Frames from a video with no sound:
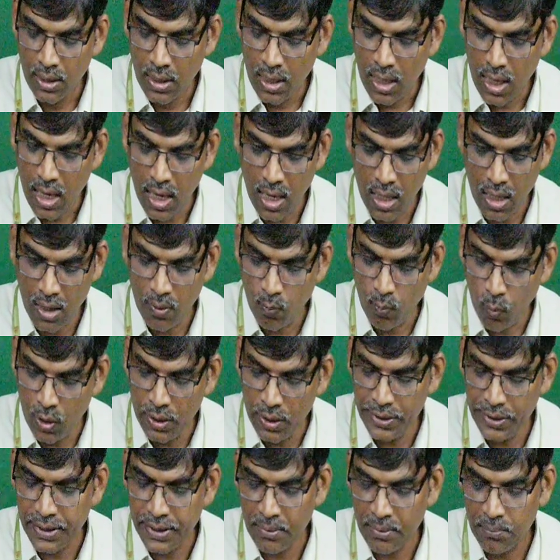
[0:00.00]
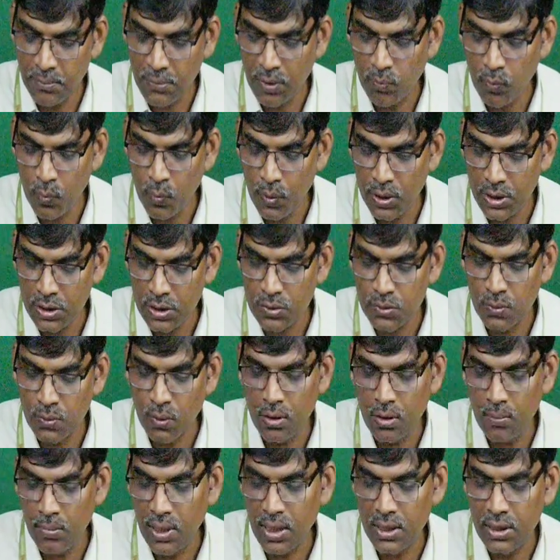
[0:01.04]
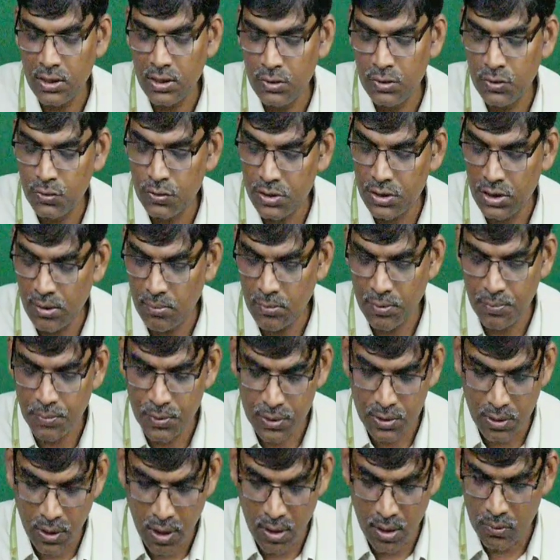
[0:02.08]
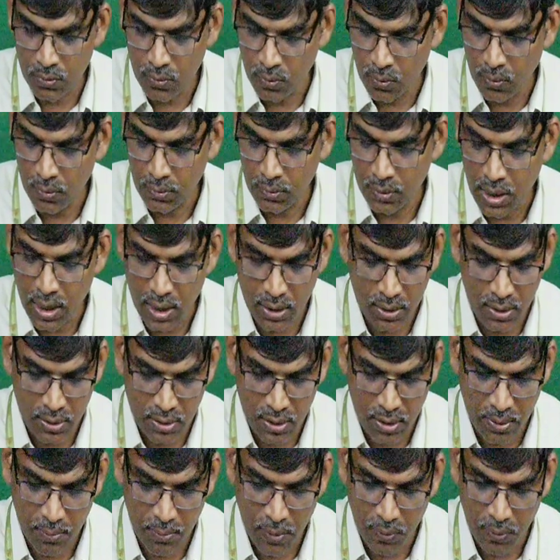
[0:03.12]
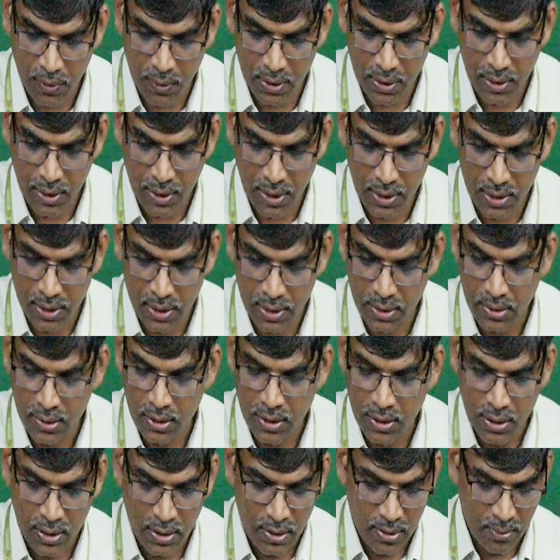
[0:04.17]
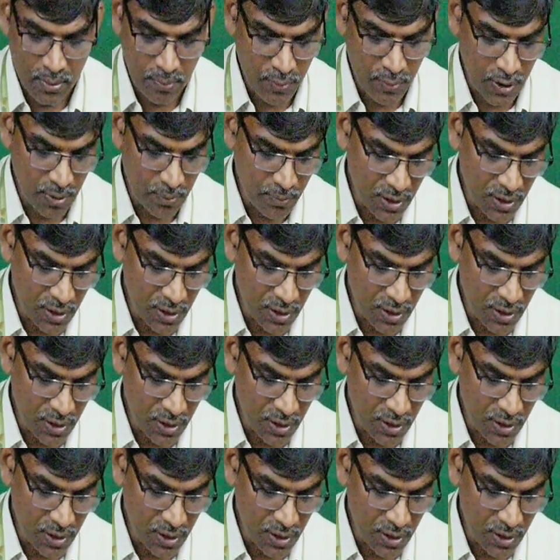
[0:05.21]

Only terminal voltage is known, but induced EMF is not known. At that time, how can you write it? From